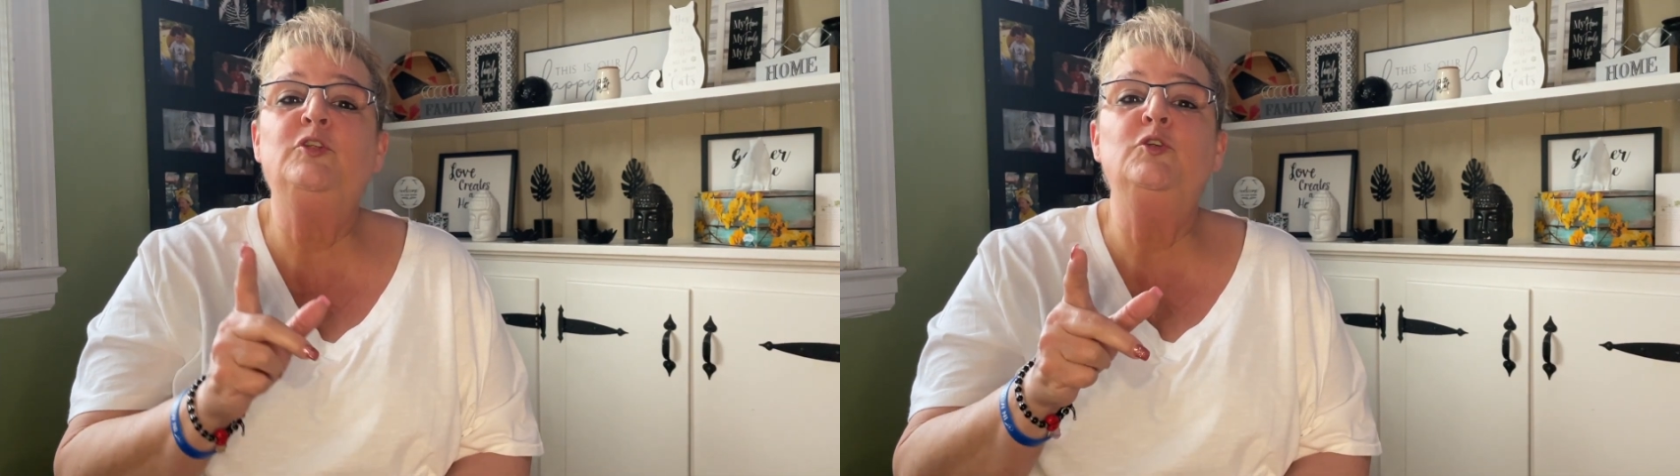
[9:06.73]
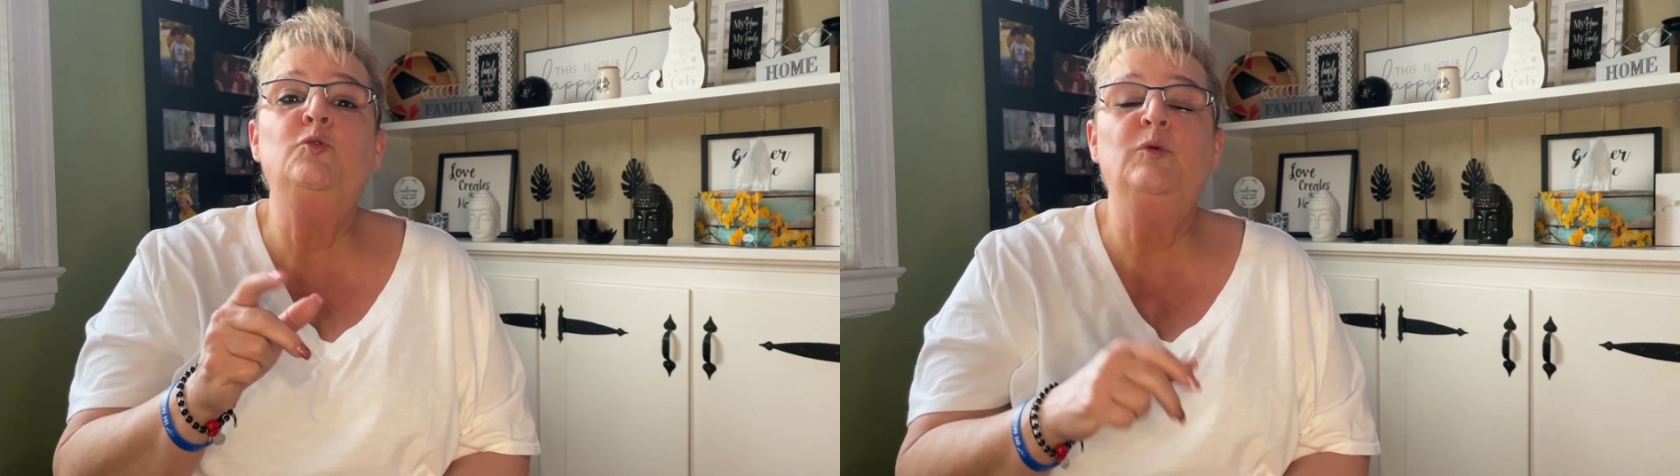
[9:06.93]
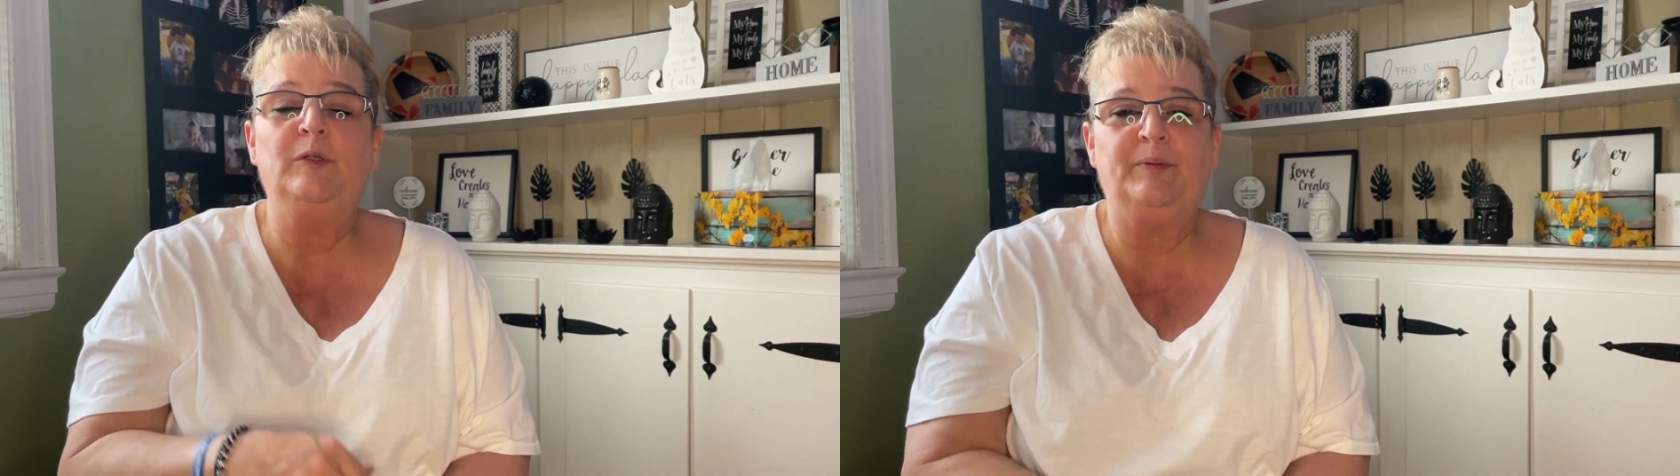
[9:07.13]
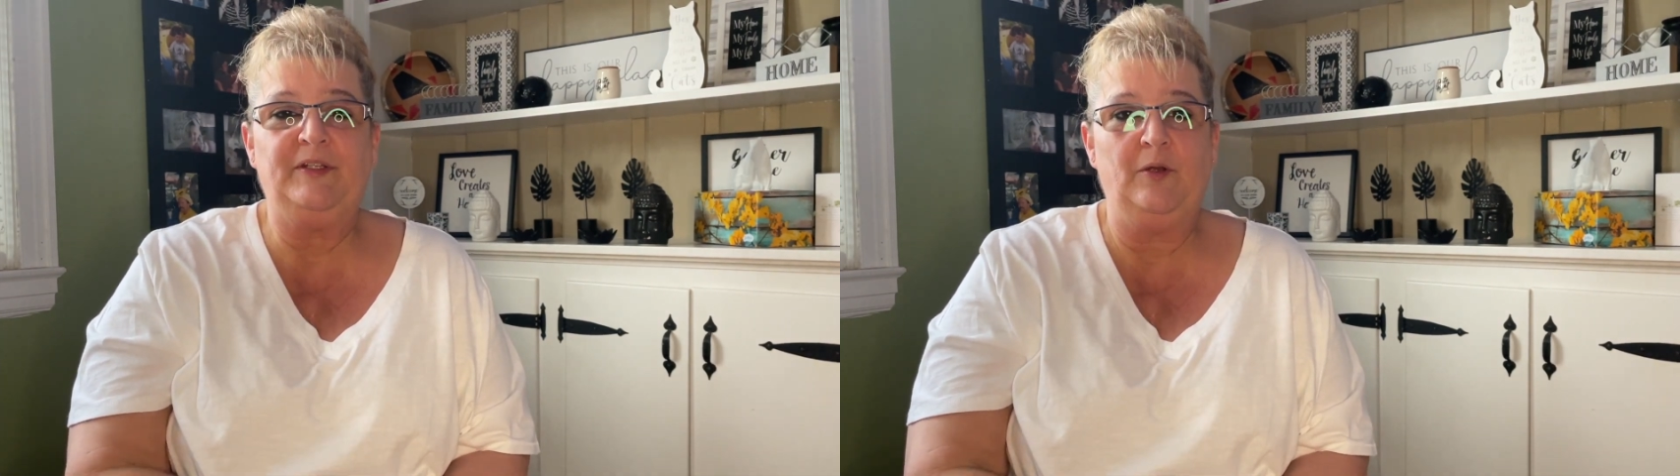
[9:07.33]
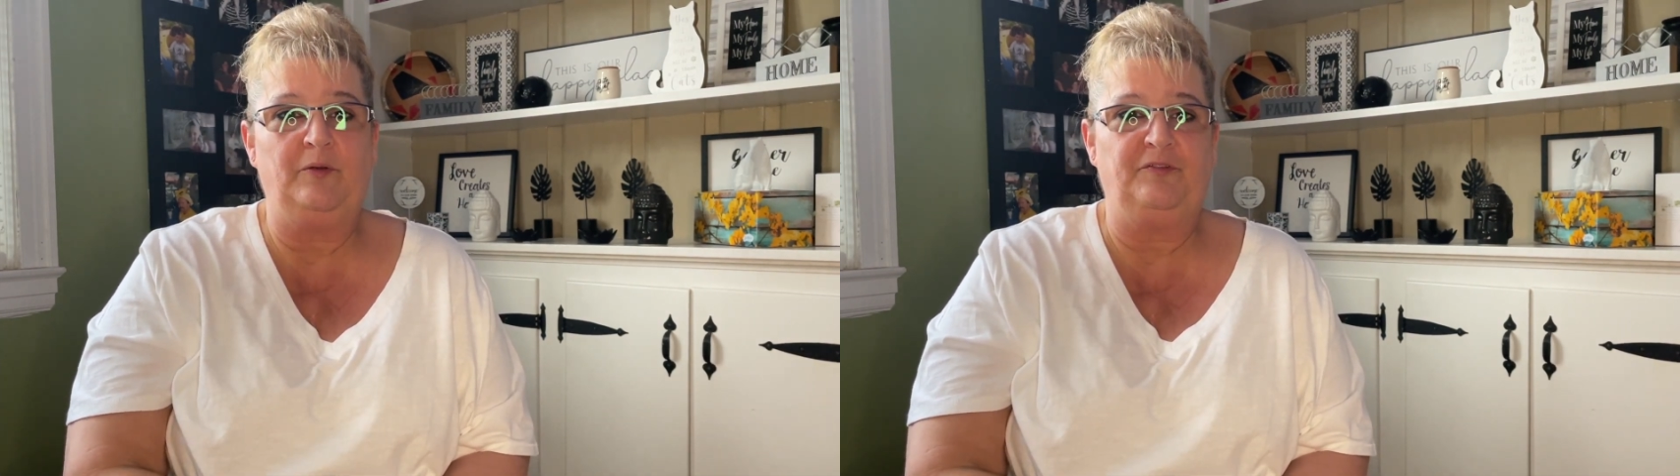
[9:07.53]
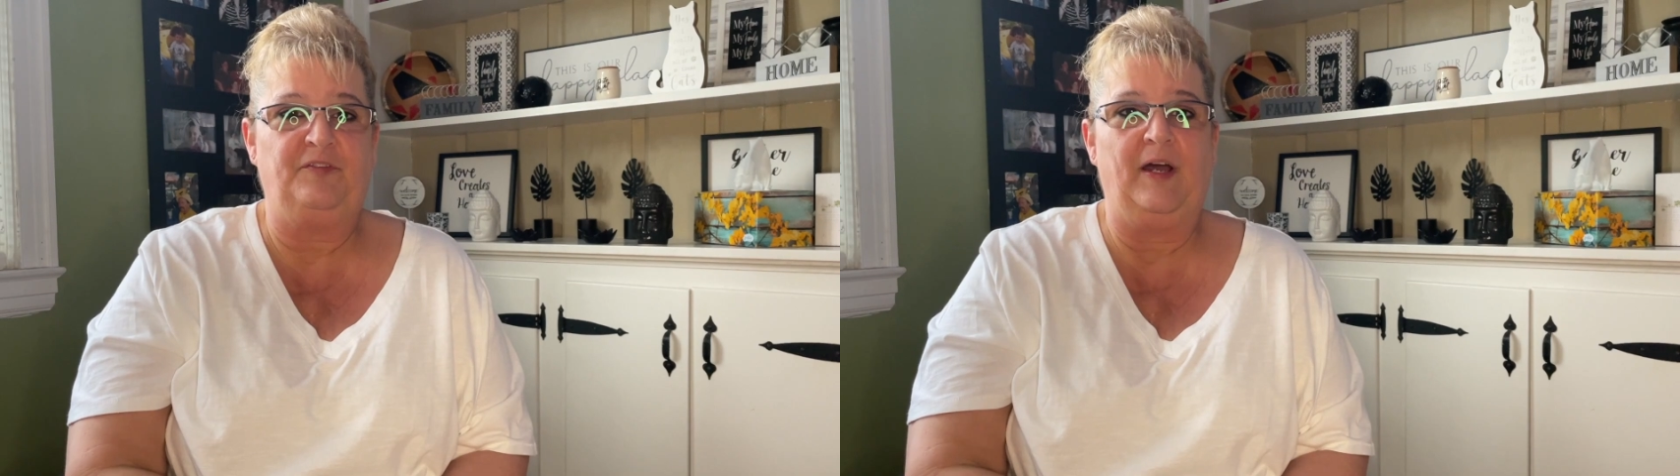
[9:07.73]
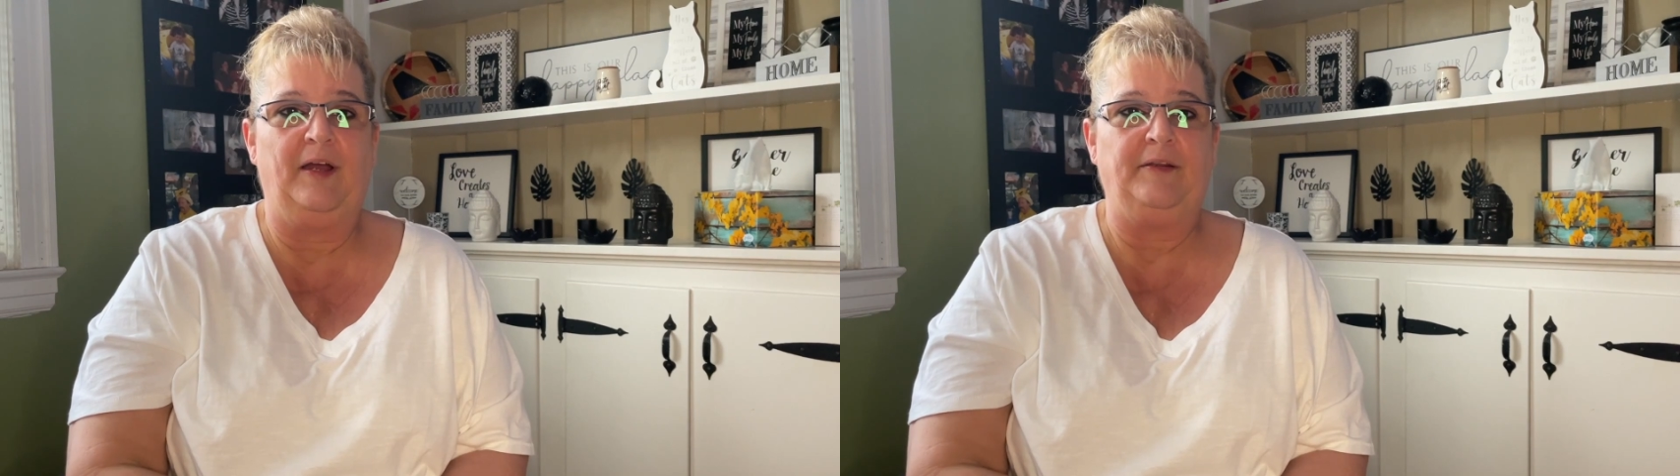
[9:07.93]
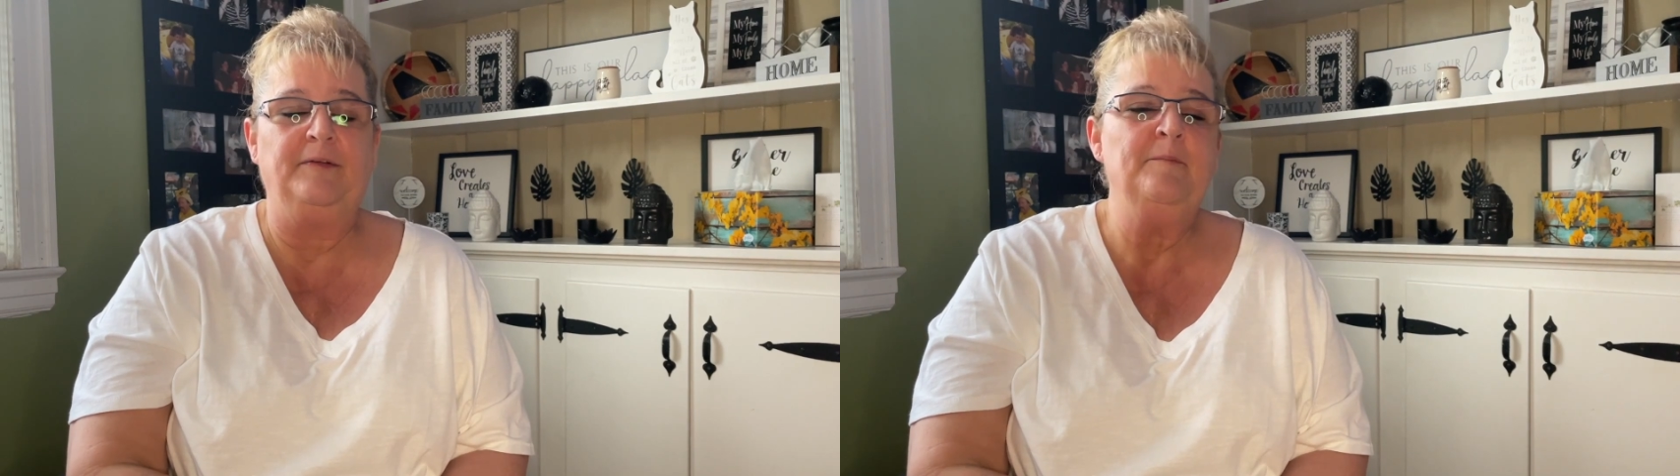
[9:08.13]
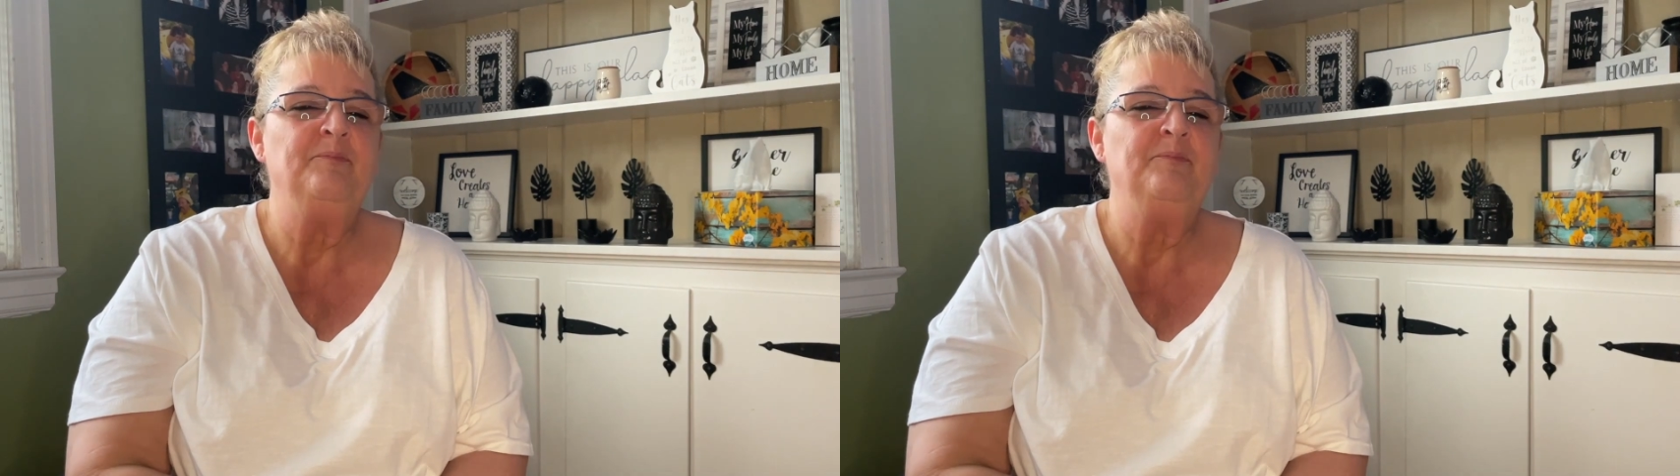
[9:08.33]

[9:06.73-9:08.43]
you will be notified.